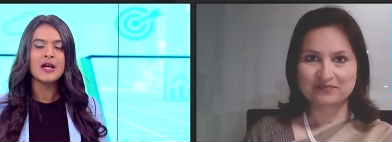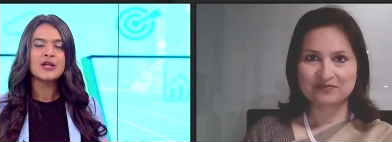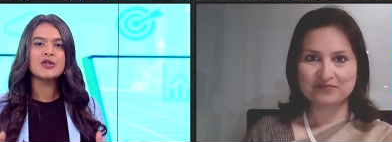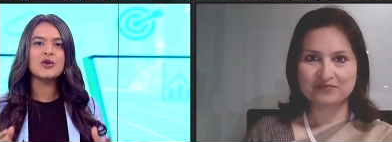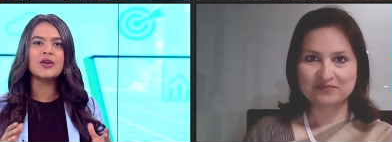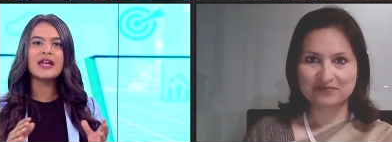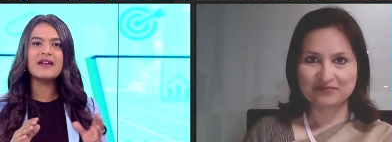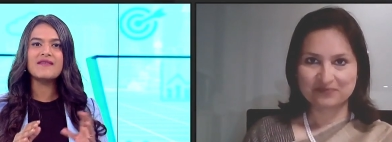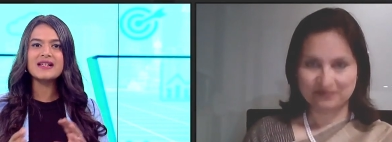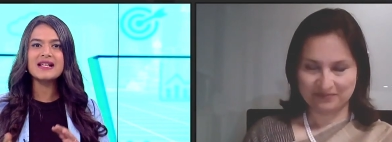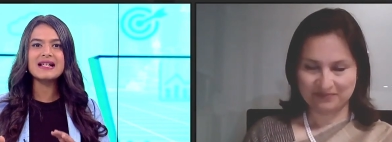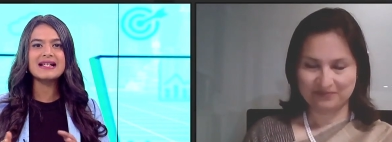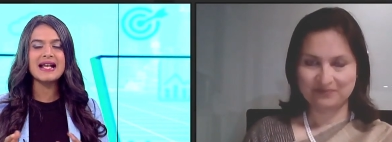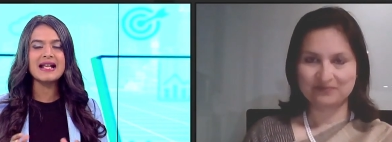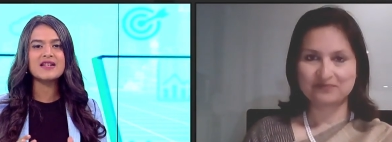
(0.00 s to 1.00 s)
Speaker 1: So give us a
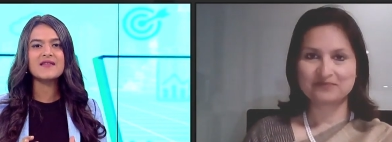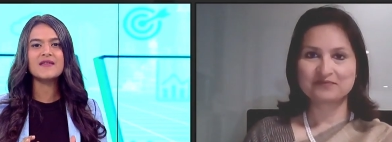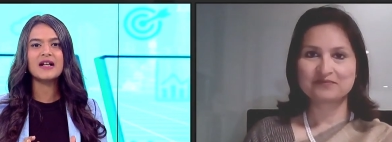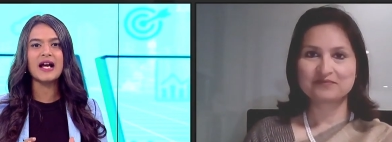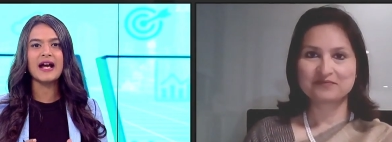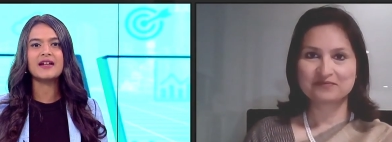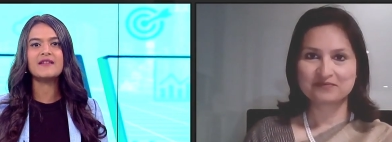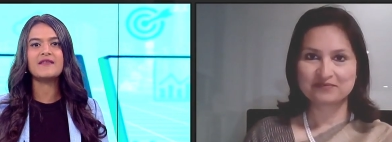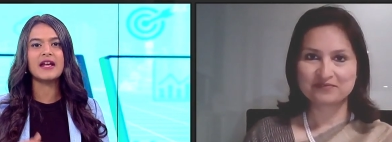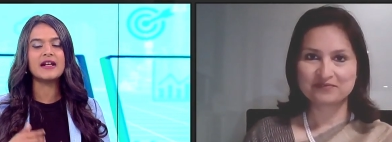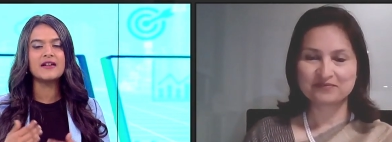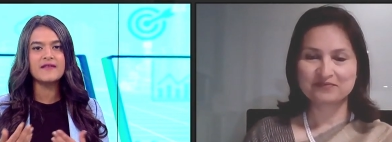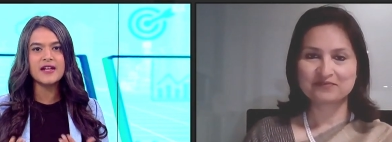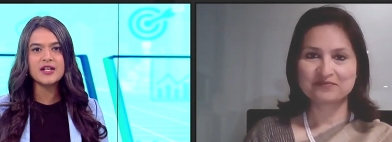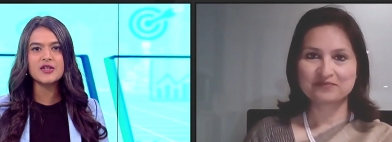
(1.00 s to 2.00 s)
sense of the kind of
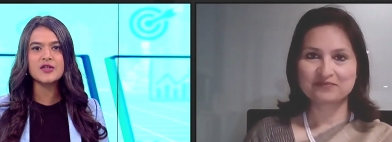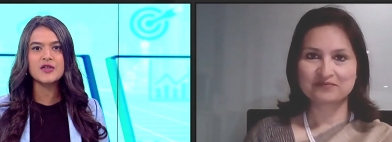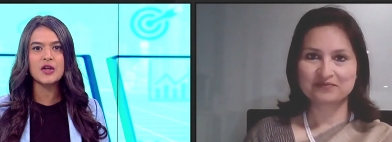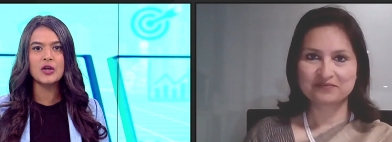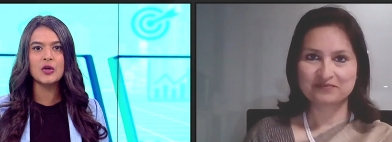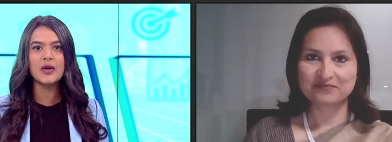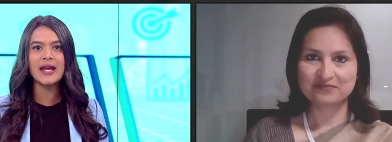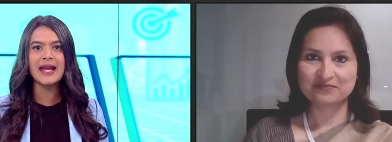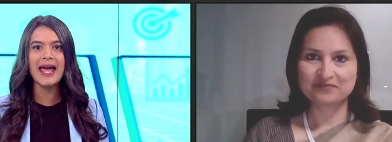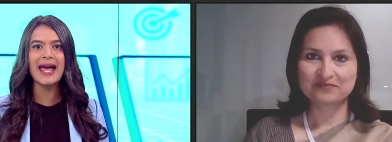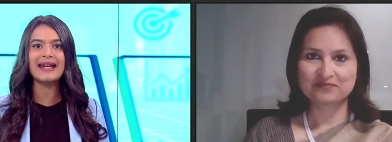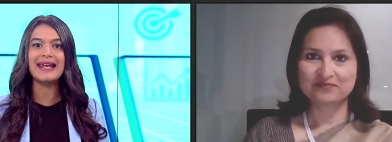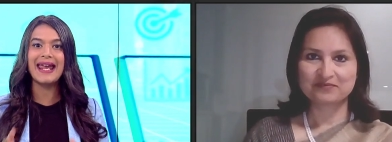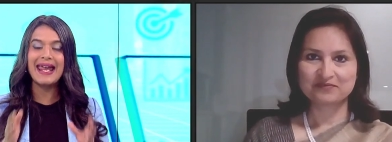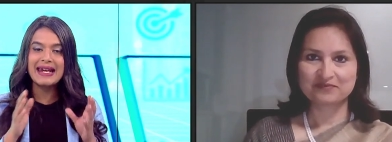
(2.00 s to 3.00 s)
innovations you're looking at
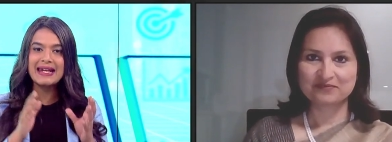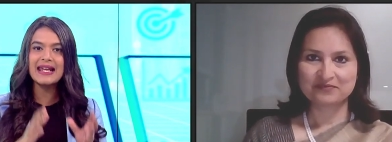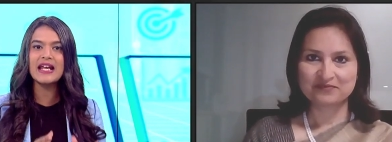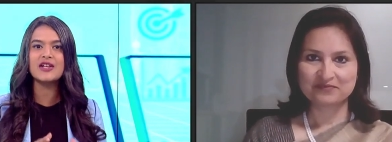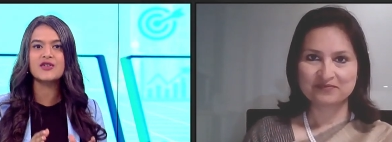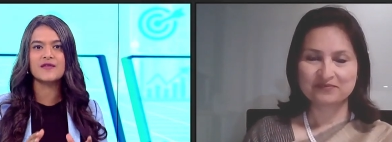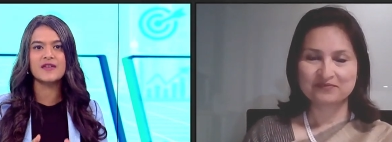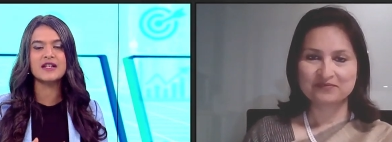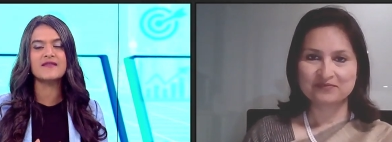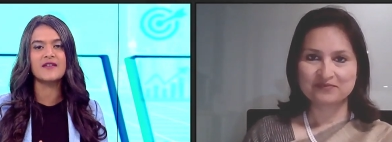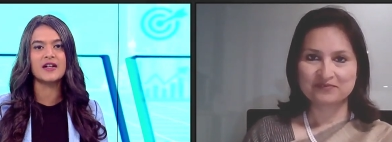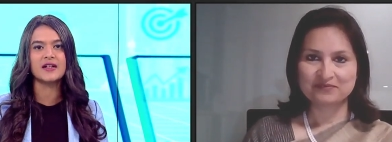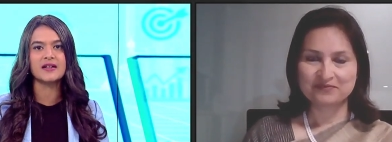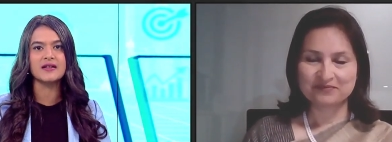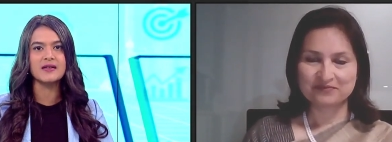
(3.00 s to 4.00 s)
in each of these
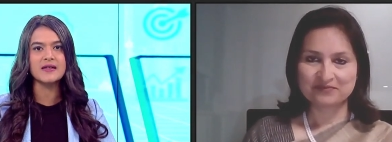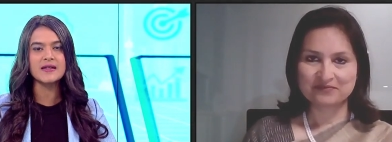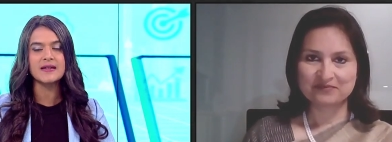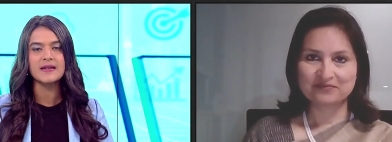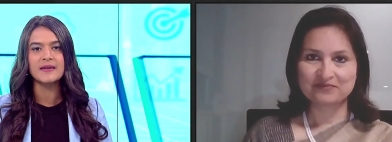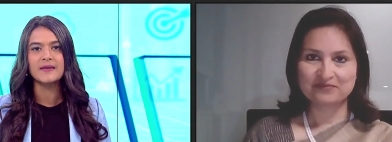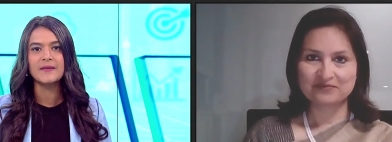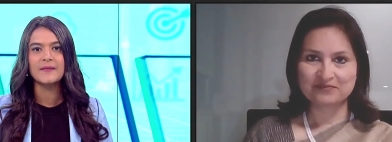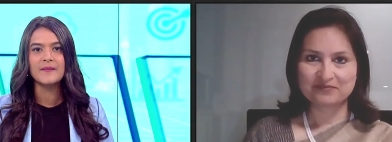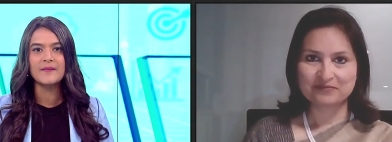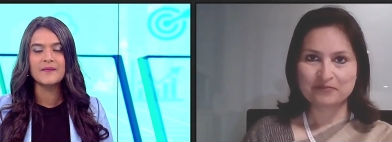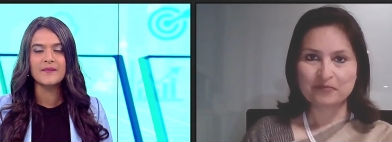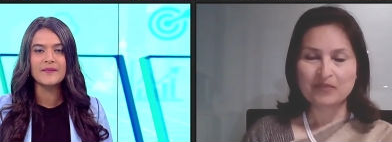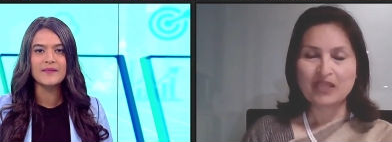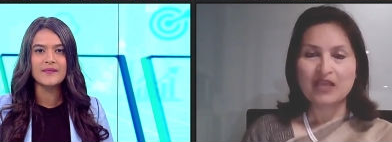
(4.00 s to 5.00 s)
verticals.
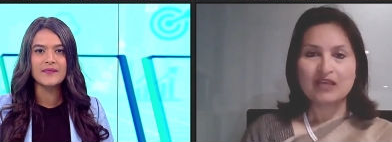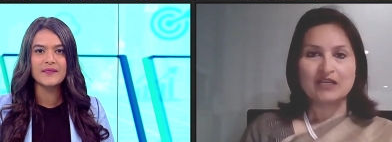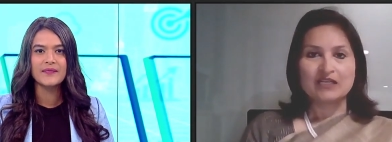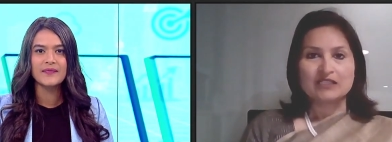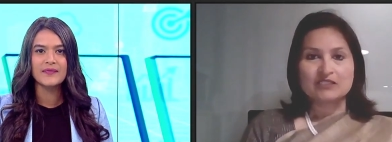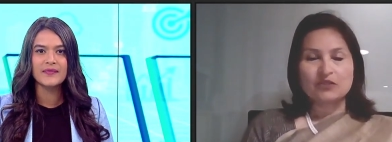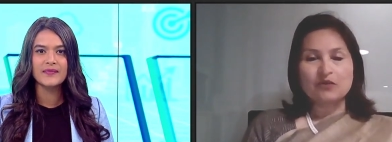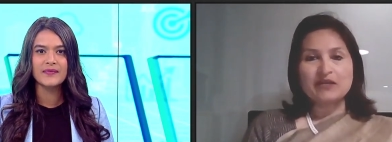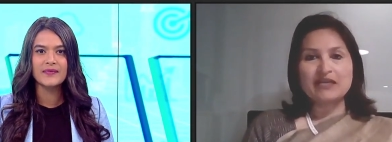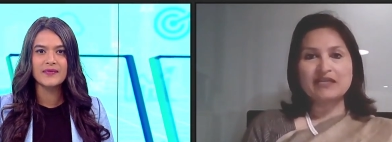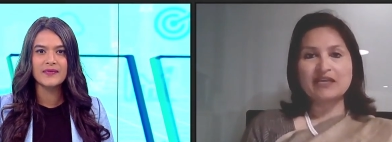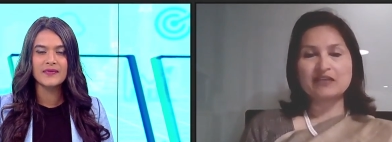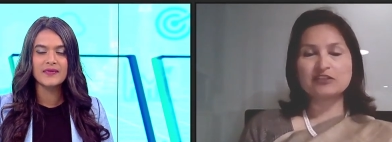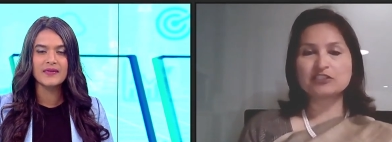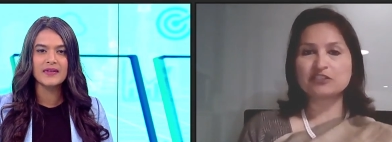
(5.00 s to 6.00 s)
Speaker 2: So
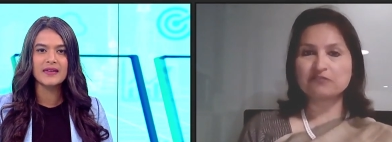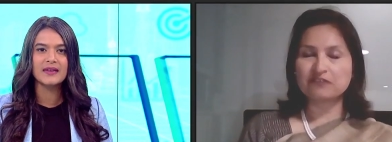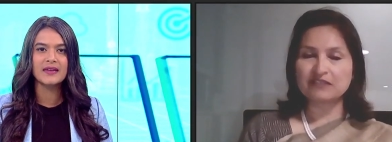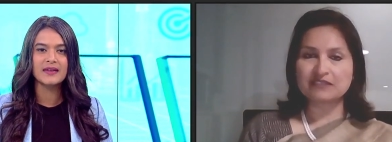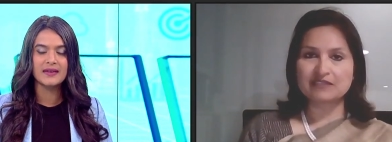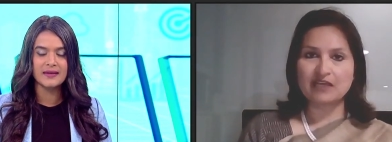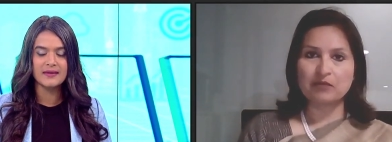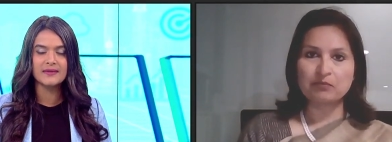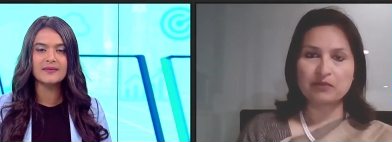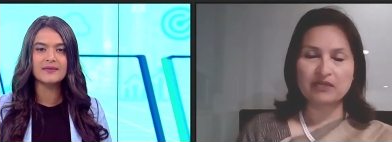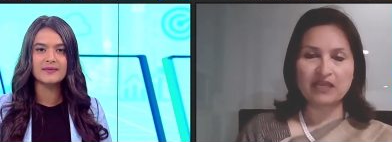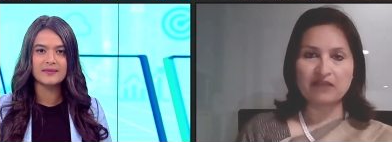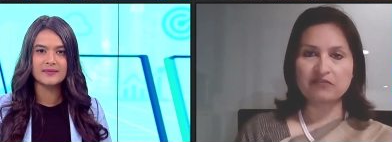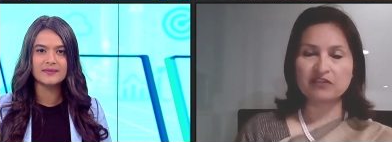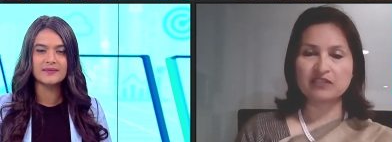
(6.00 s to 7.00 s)
in energy, for
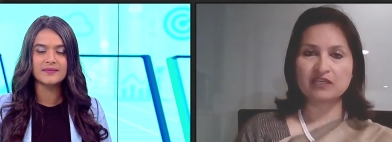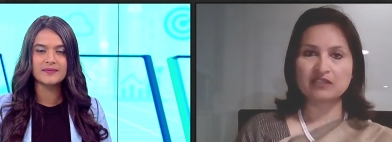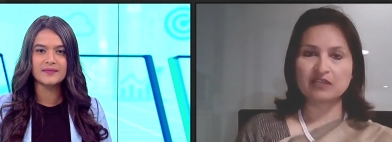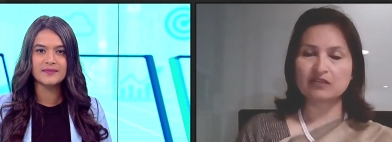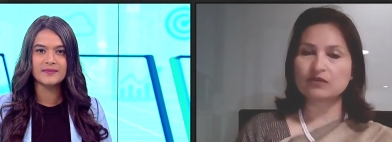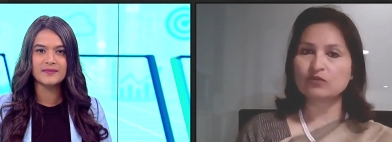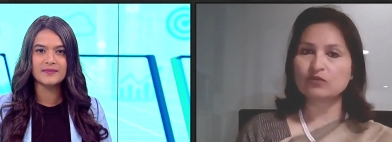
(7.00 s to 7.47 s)
example, everything